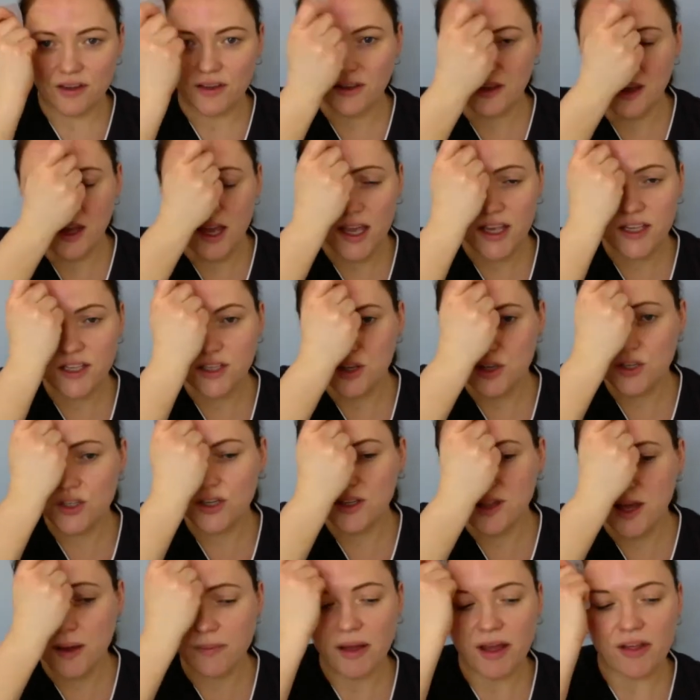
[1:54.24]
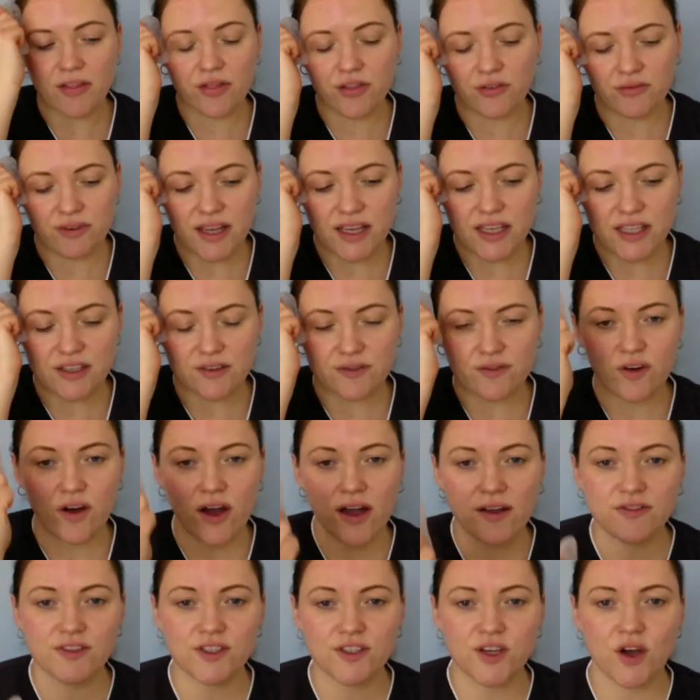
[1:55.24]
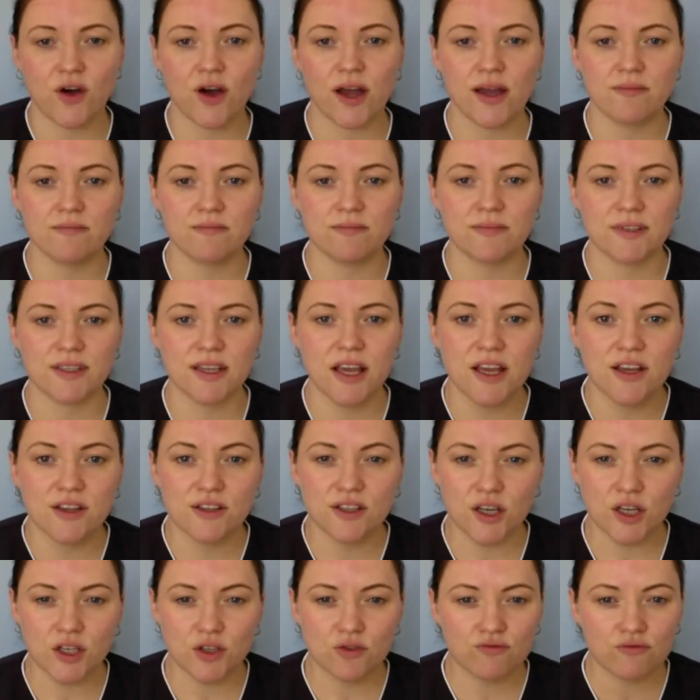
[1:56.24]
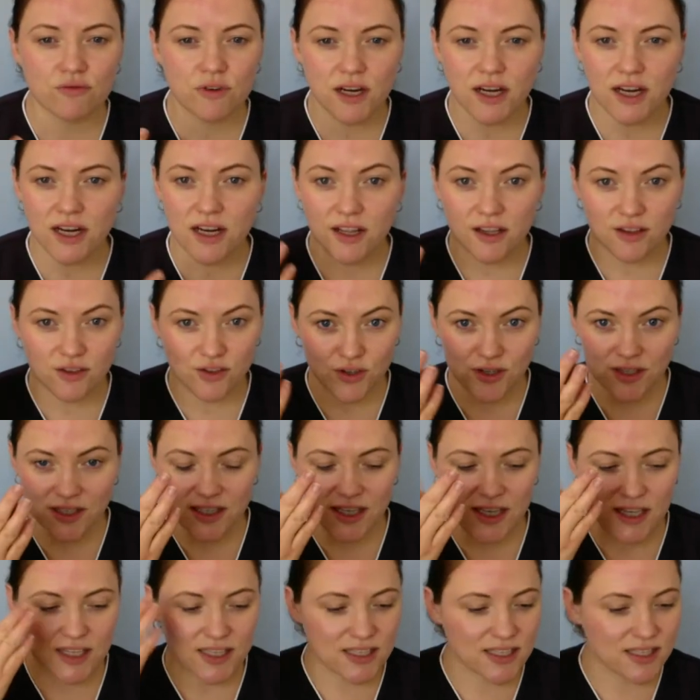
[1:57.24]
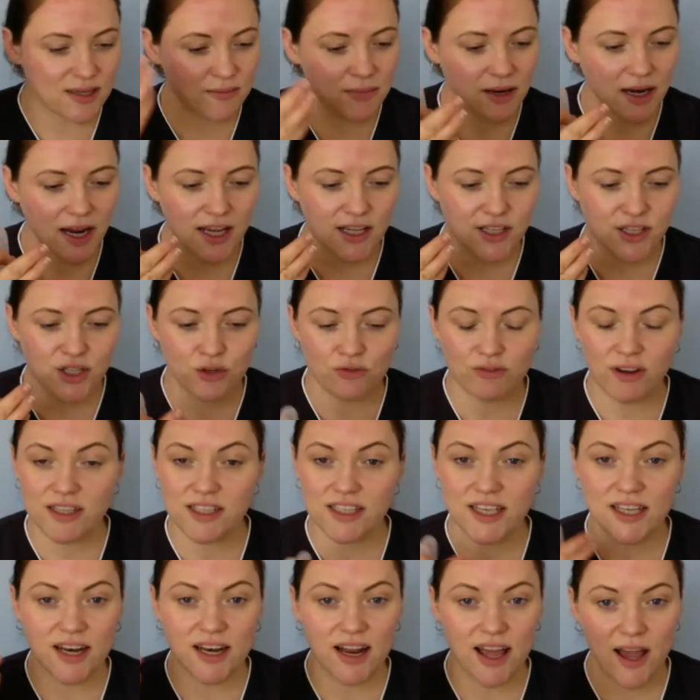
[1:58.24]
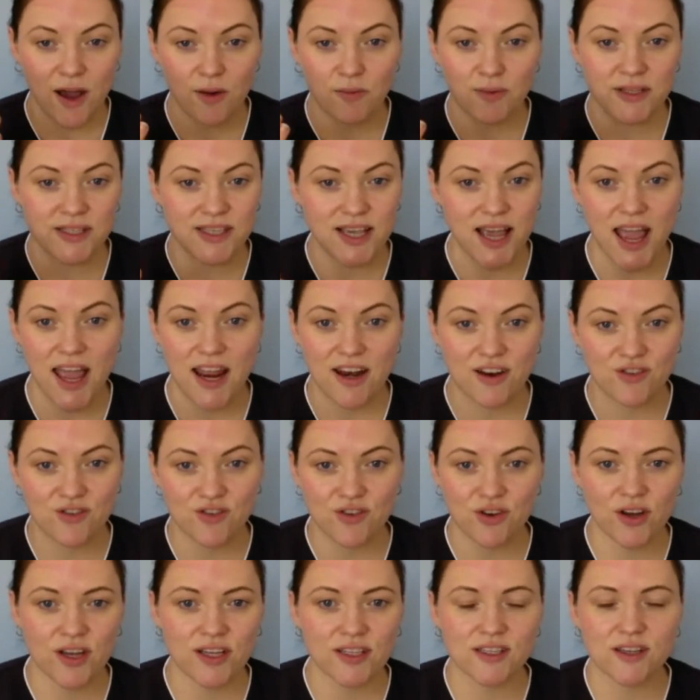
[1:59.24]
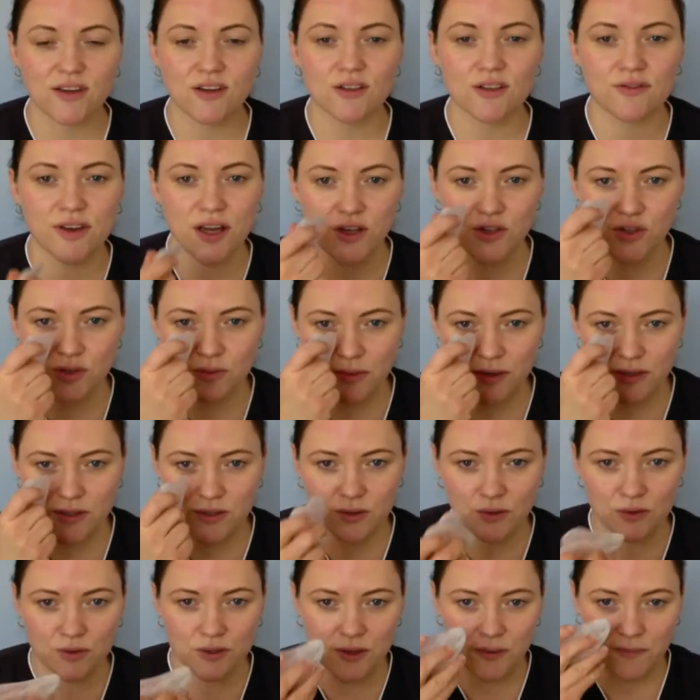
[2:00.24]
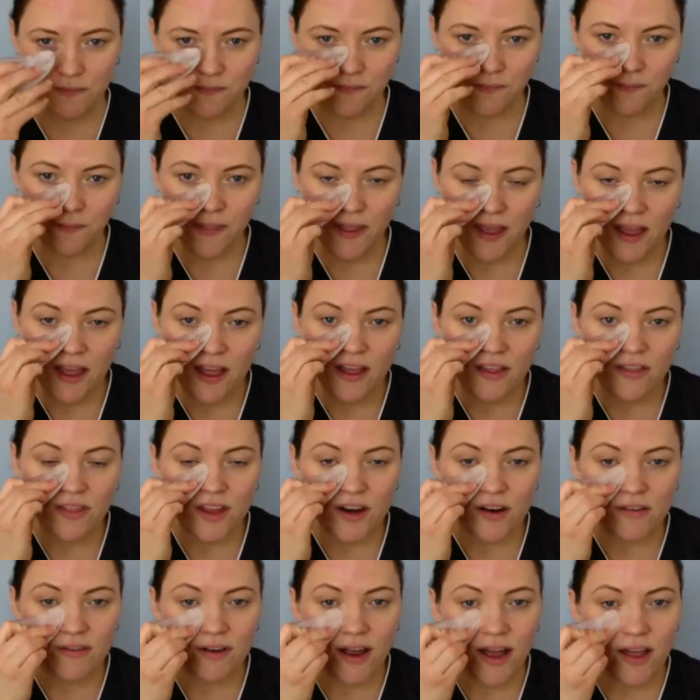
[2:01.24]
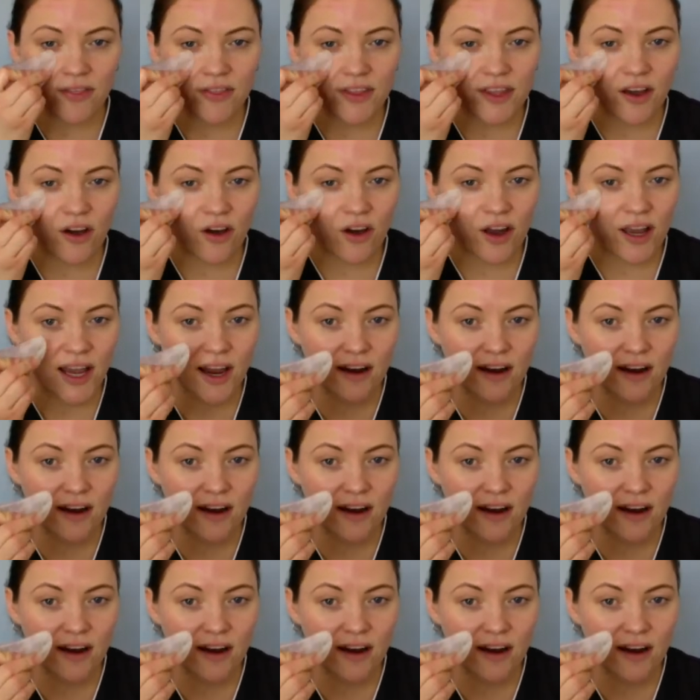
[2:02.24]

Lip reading: Okay, so you do that about 3 to 5 times. So it really, as you can see, stimulating already and helping to energize those facial muscles. Then around the eye